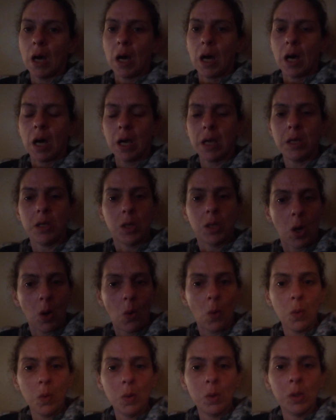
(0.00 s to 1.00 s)
I
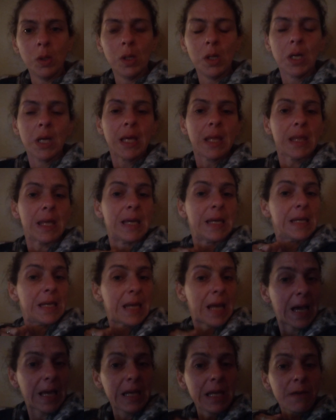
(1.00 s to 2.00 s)
know that
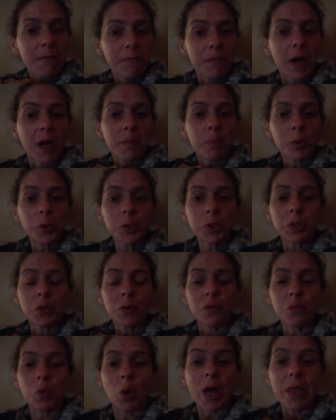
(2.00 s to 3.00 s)
95%
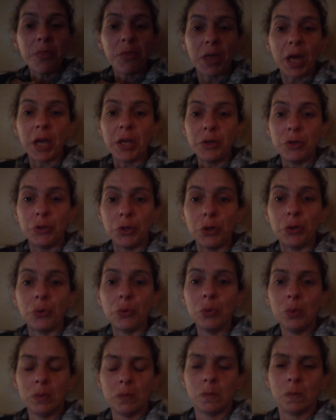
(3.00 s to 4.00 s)
of what they do